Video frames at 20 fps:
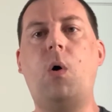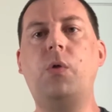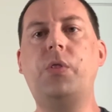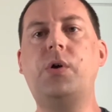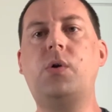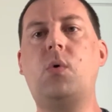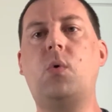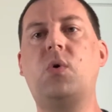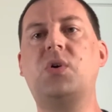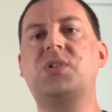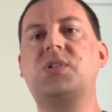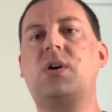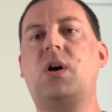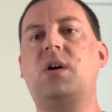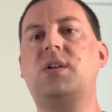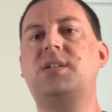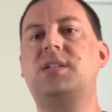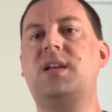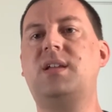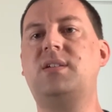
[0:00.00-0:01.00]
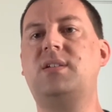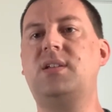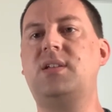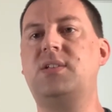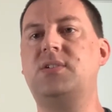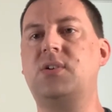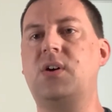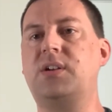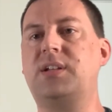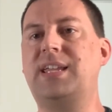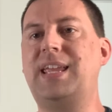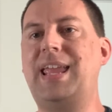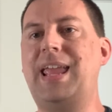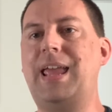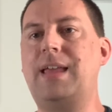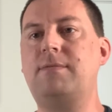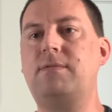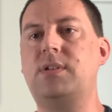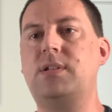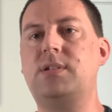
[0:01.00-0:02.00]
the course content is on
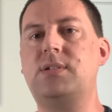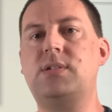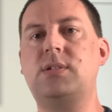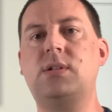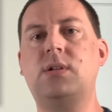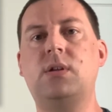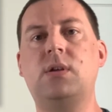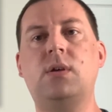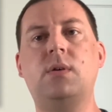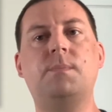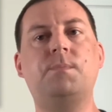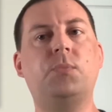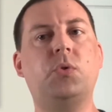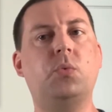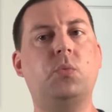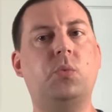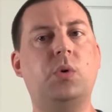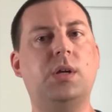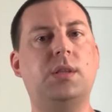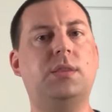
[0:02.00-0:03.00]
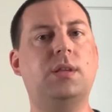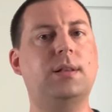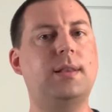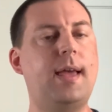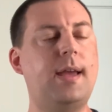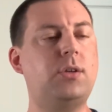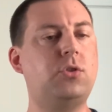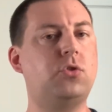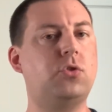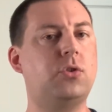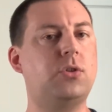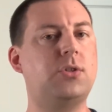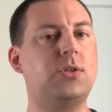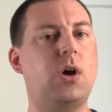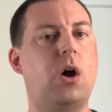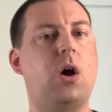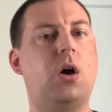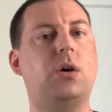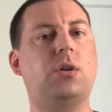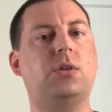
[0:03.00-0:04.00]
Canvas, with the lectures
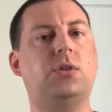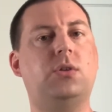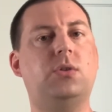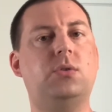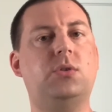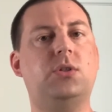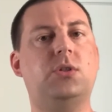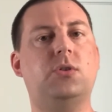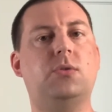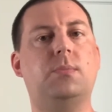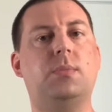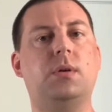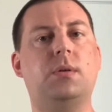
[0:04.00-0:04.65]
on YouTube.